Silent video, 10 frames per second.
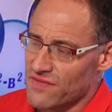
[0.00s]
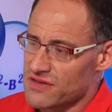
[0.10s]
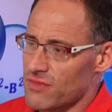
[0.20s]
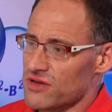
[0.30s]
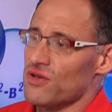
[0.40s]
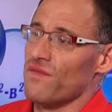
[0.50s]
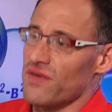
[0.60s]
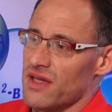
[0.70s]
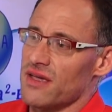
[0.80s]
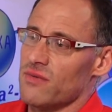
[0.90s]
if someone's not
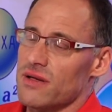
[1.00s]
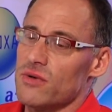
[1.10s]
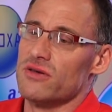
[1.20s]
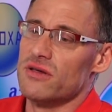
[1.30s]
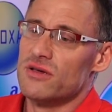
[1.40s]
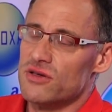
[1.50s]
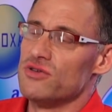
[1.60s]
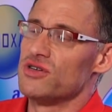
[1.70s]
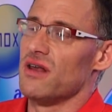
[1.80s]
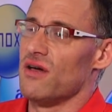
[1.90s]
thinking. Come on,
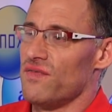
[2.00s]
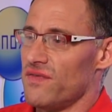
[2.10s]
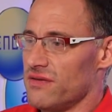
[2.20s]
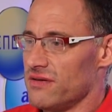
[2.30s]
use your loaf.